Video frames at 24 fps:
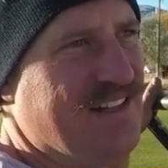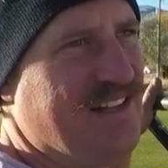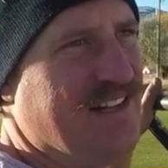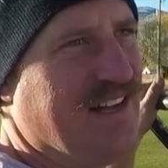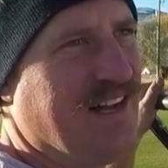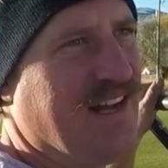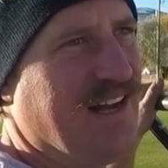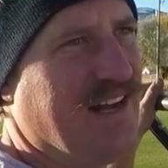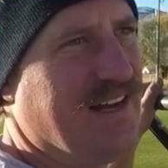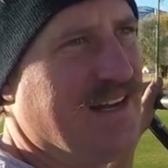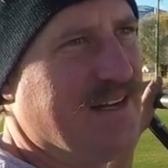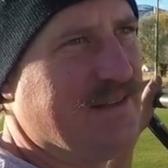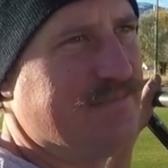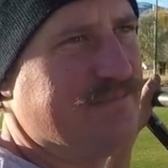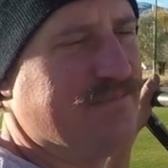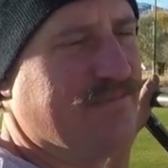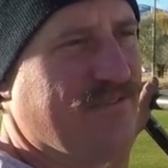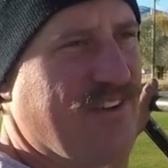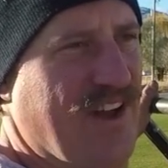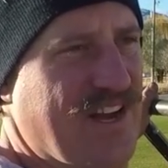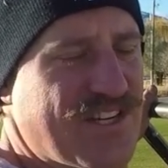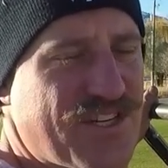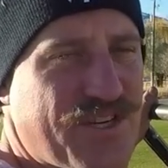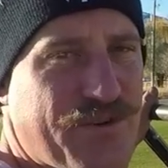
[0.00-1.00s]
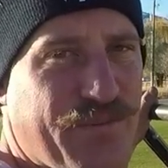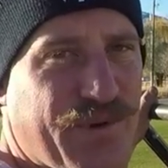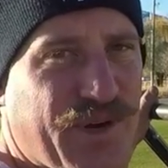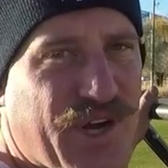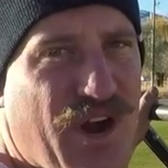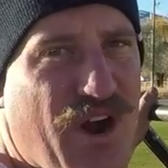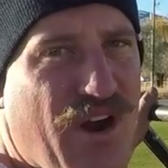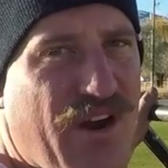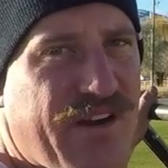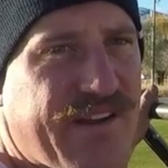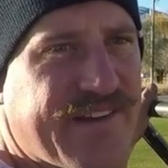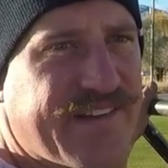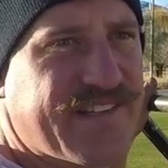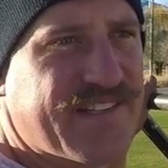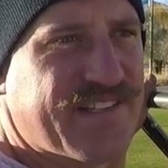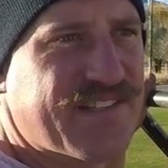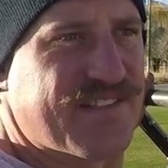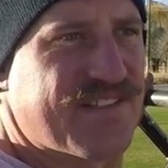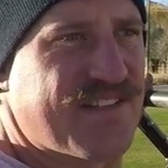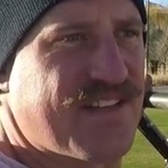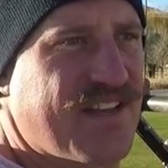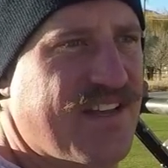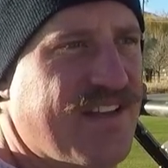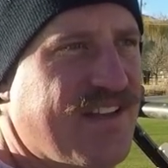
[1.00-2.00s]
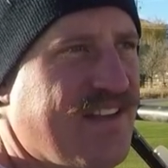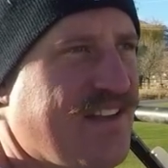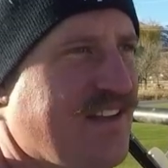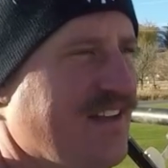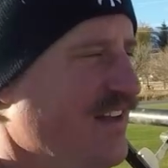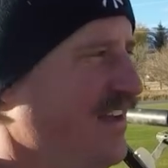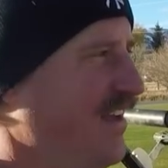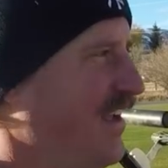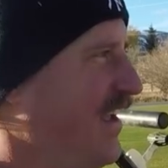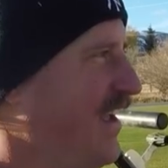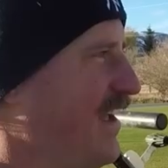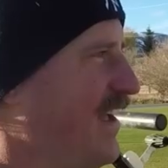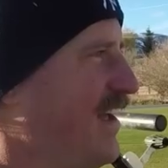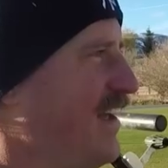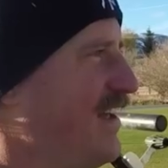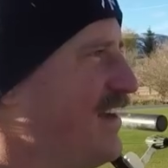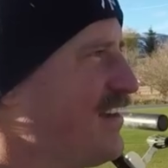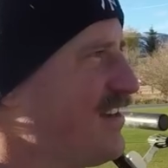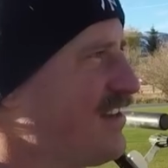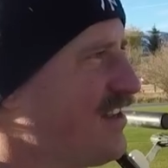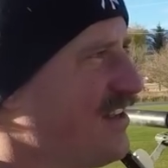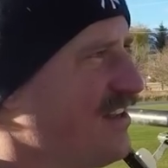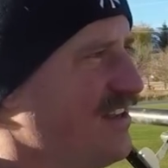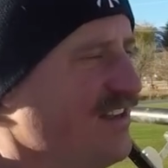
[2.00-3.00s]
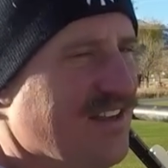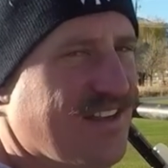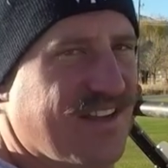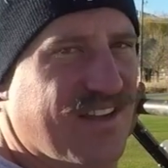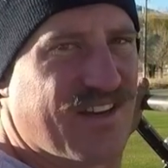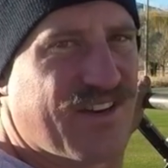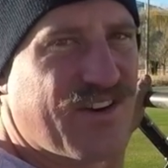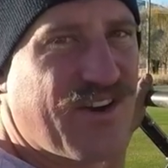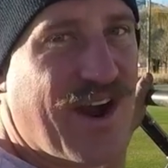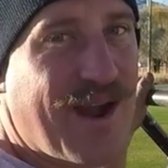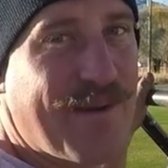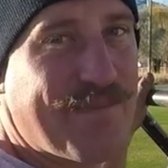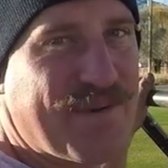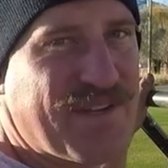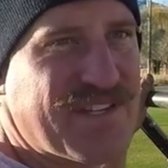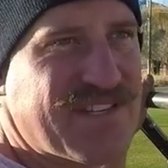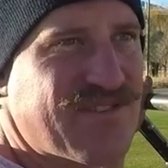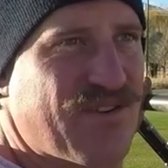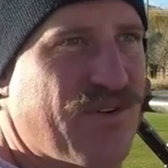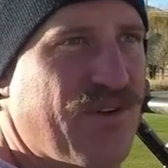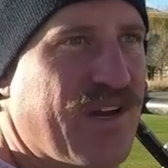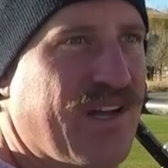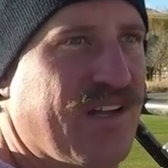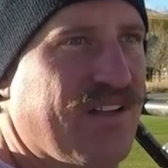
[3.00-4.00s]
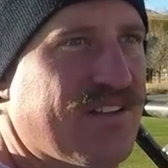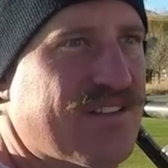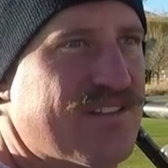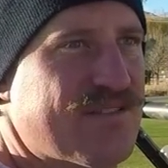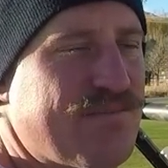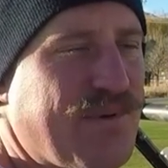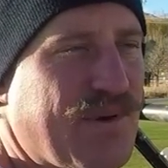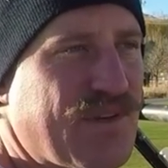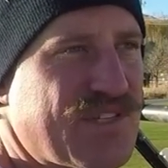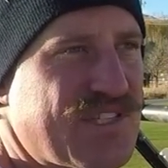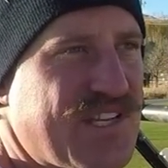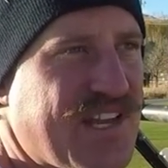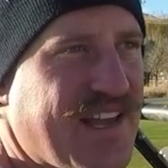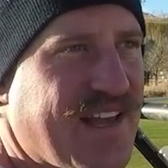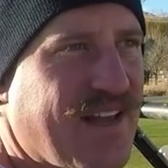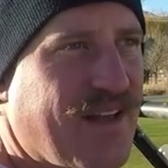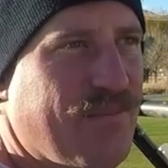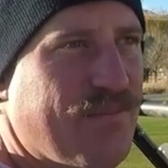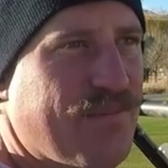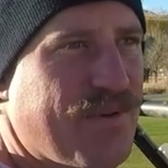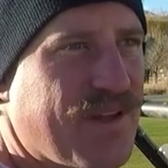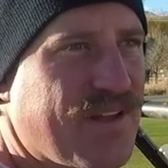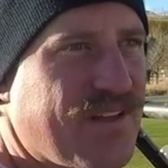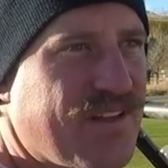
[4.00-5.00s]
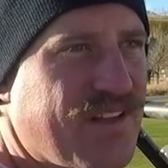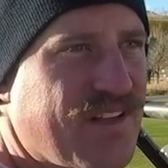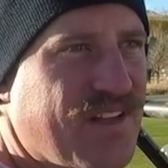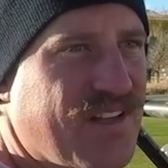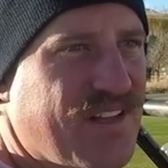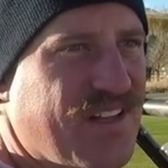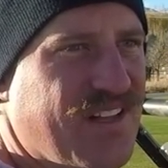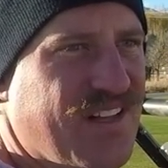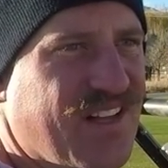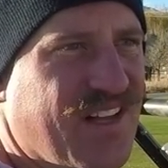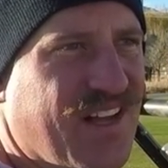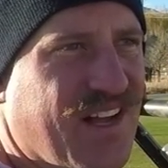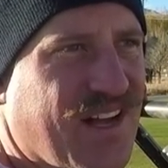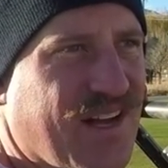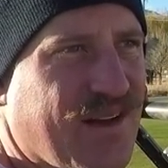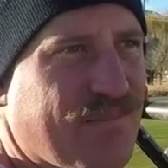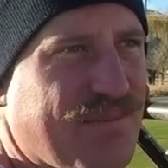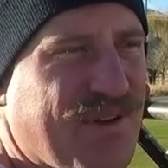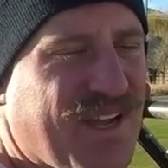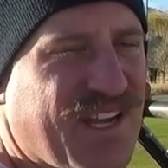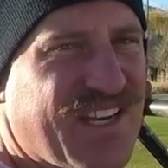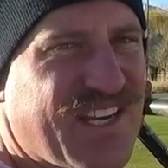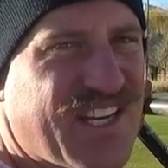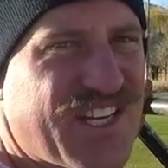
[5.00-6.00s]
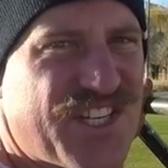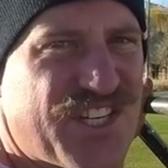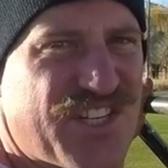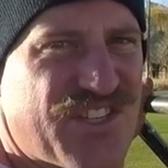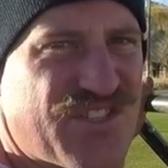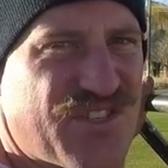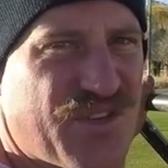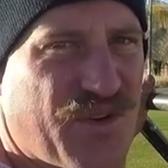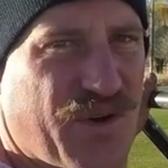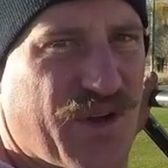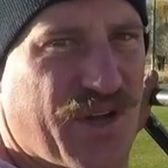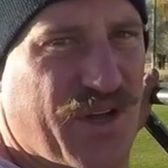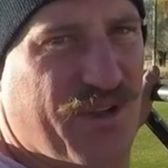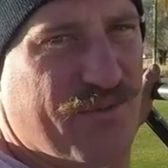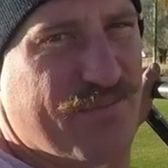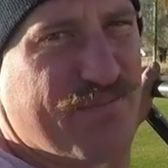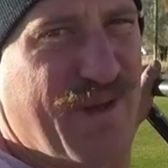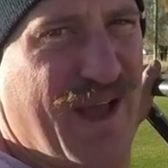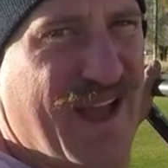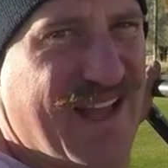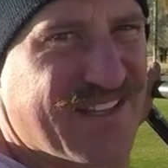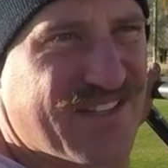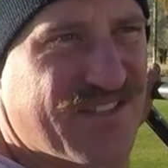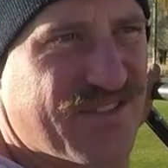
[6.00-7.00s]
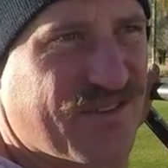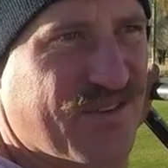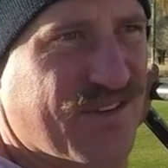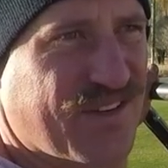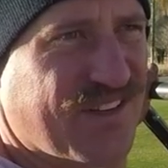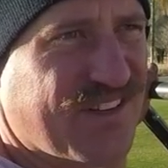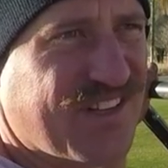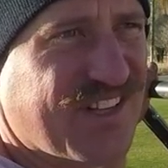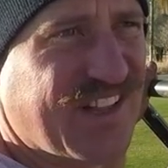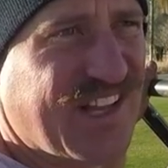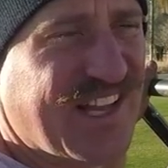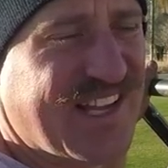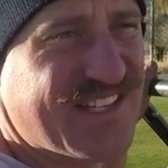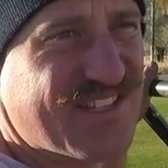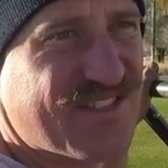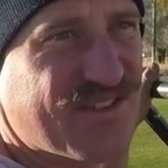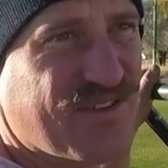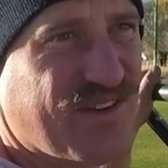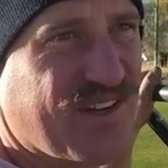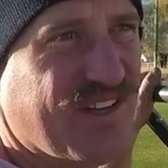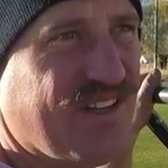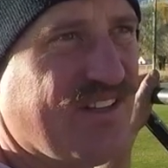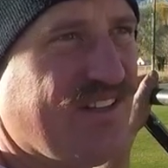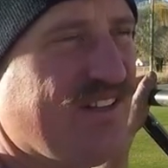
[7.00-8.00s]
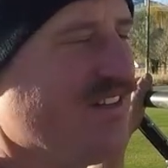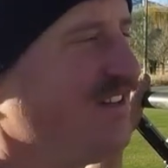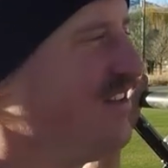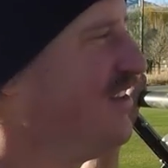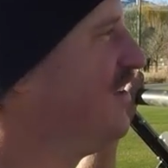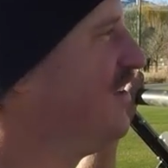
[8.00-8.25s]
um, vegetable gardens, and crappy soil. It's supposed to help um, condition soil, bad soil, clay soil,